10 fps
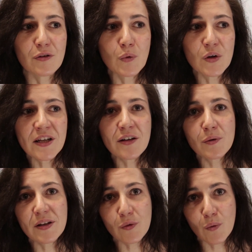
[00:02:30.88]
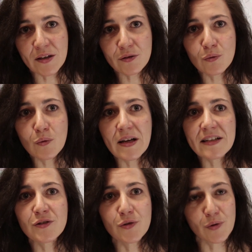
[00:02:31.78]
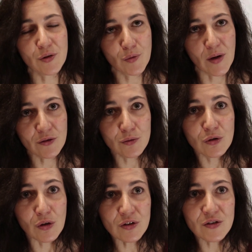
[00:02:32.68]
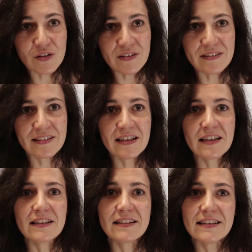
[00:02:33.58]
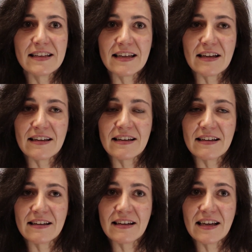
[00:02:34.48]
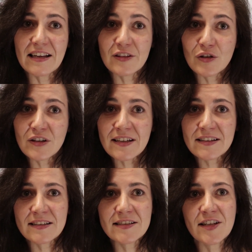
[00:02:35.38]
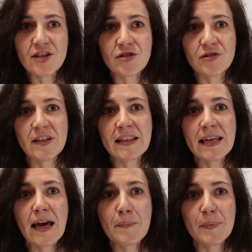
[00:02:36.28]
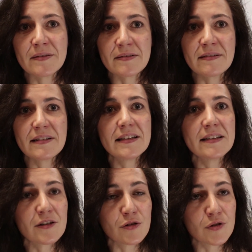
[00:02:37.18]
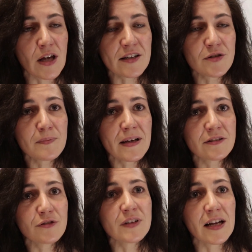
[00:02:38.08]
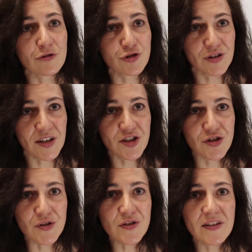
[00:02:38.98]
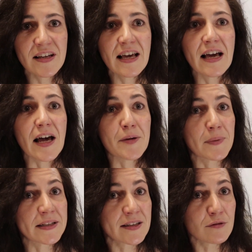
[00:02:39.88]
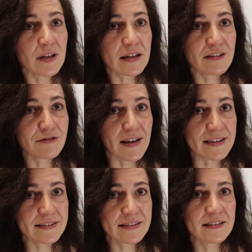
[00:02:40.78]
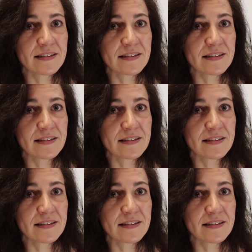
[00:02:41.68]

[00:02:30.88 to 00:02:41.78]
Working with quantum wells or with quantum dots, the uh, electronic transitions that happen in the conduction band of nanostructures are particularly fast